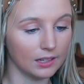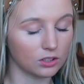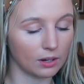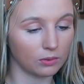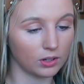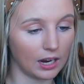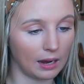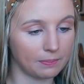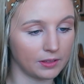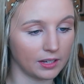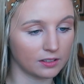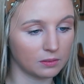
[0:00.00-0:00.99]
So I'm going to
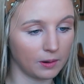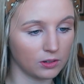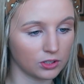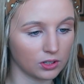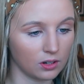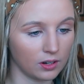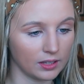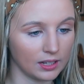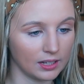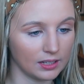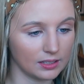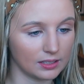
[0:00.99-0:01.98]
up the exposure on
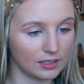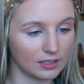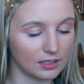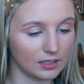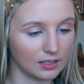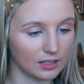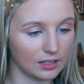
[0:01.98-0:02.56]
this,